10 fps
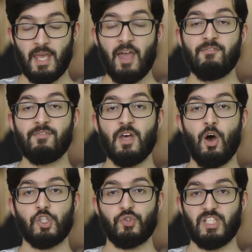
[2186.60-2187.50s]
gave
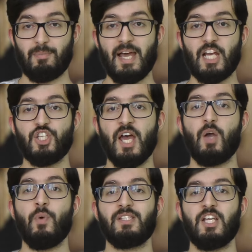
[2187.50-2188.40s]
the Austrians a blank
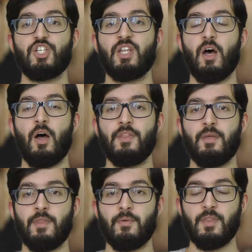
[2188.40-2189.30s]
check, where essentially
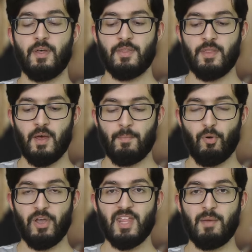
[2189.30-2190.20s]
the
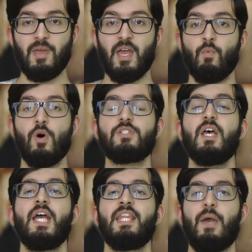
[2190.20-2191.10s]
point there being was
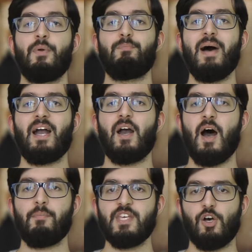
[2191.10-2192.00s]
they would back
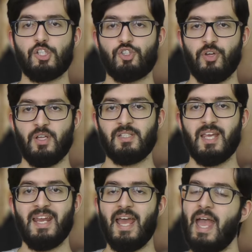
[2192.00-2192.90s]
up the Austrians
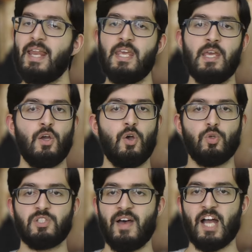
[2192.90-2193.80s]
in any
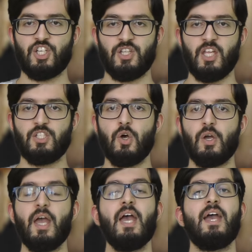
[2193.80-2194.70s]
course of action they
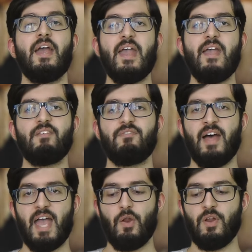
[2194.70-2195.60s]
took, even if
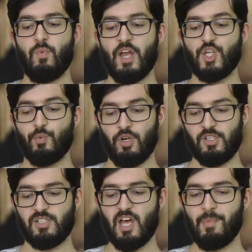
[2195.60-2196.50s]
that included waging war
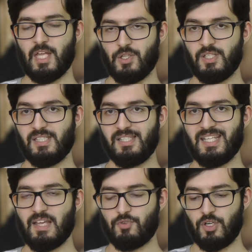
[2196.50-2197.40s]
in Serbia. And so this is
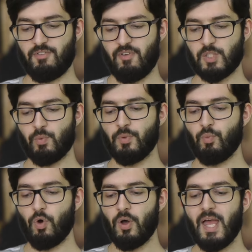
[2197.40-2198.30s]
seen to have triggered the First
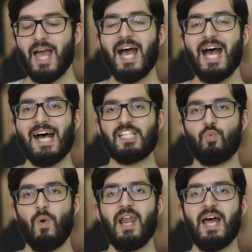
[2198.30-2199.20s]
World War, as
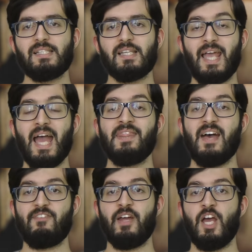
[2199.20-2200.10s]
well as, again,
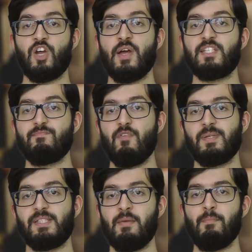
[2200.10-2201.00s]
their very aggressive
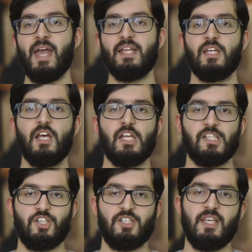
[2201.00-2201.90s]
movements they made,
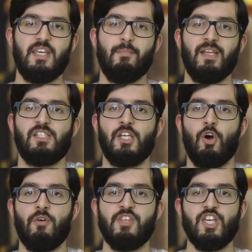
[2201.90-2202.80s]
such as the
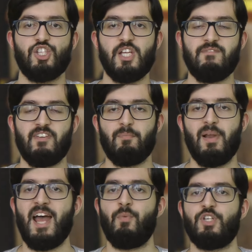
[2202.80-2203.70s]
commencing of the Schlieffen
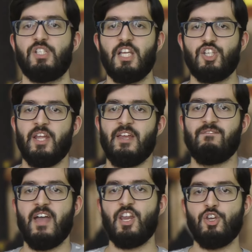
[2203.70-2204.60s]
Plan, which essentially
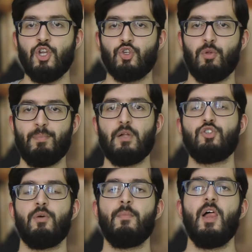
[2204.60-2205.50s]
invaded neutral
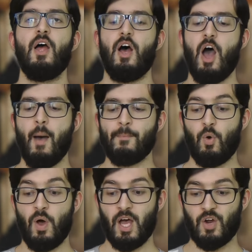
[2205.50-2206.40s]
Belgium
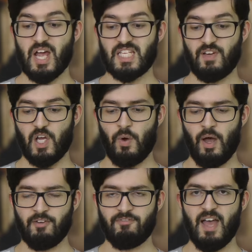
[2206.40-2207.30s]
quite aggressively and
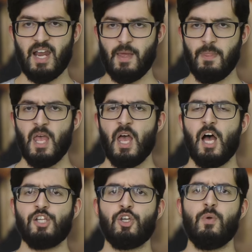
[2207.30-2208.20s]
quite unfairly.
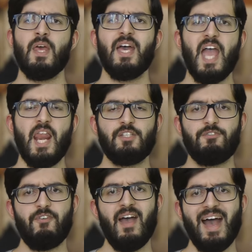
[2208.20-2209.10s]
And so it is
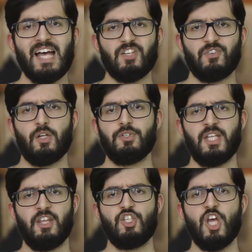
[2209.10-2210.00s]
fair as a result to
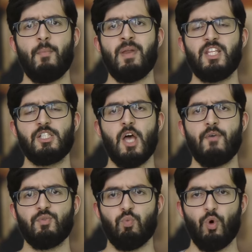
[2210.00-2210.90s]
say that Germany
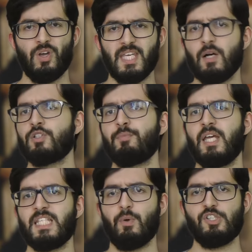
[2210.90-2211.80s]
deserves war guilt,
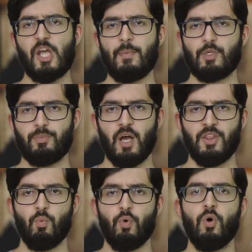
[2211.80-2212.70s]
because it was Germany which
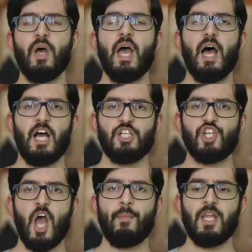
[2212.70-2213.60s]
began the war,
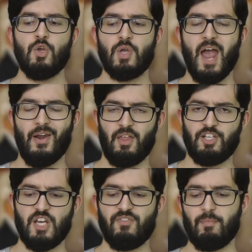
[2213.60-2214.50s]
and Germany who carried out the
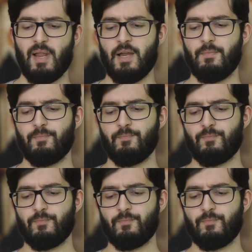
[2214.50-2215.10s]
Schlieffen Plan.